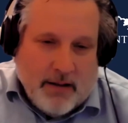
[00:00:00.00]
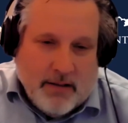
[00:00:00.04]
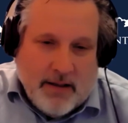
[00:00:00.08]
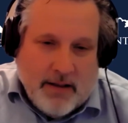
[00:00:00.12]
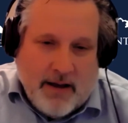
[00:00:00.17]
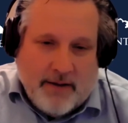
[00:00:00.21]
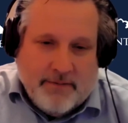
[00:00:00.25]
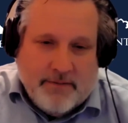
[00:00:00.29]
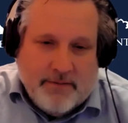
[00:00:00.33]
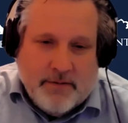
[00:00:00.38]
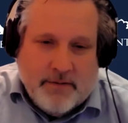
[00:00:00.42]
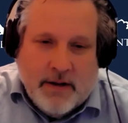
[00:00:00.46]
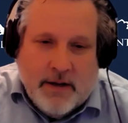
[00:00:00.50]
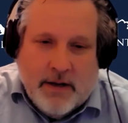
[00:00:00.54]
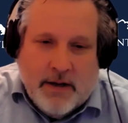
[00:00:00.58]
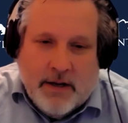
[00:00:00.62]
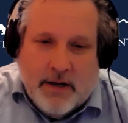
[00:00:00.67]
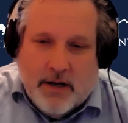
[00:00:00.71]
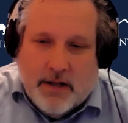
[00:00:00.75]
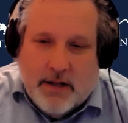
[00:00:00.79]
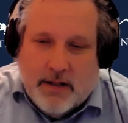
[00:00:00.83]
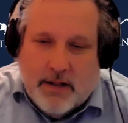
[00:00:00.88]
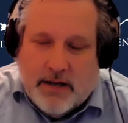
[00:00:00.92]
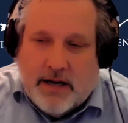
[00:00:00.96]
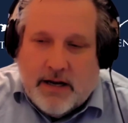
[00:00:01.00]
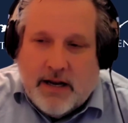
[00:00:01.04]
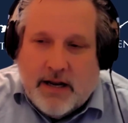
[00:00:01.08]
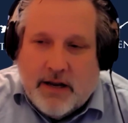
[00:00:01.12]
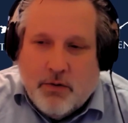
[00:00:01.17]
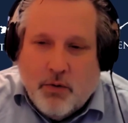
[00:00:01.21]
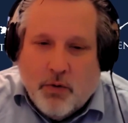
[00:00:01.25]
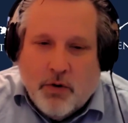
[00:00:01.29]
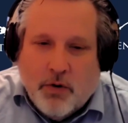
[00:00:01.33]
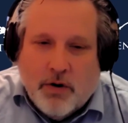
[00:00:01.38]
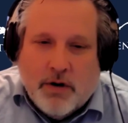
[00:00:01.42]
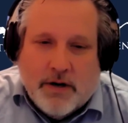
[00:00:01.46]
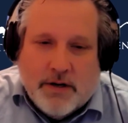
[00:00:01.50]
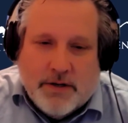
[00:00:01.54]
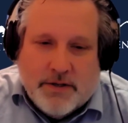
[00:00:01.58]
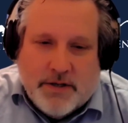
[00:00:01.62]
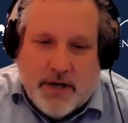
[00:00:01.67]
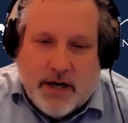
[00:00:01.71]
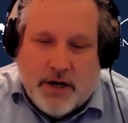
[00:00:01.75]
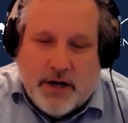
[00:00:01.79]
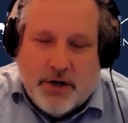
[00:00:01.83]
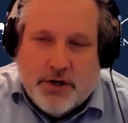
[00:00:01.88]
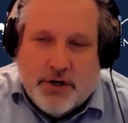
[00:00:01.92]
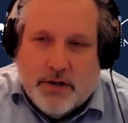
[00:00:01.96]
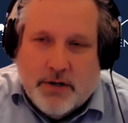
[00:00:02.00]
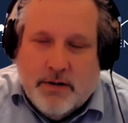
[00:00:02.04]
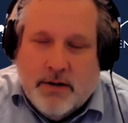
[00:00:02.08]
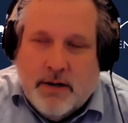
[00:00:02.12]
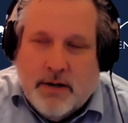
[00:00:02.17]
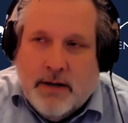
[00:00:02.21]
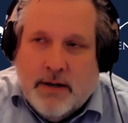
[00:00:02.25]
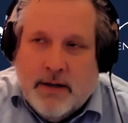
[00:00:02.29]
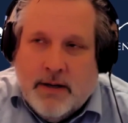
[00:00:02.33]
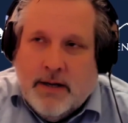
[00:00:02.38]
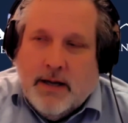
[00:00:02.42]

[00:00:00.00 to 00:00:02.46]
a left-leaning organization.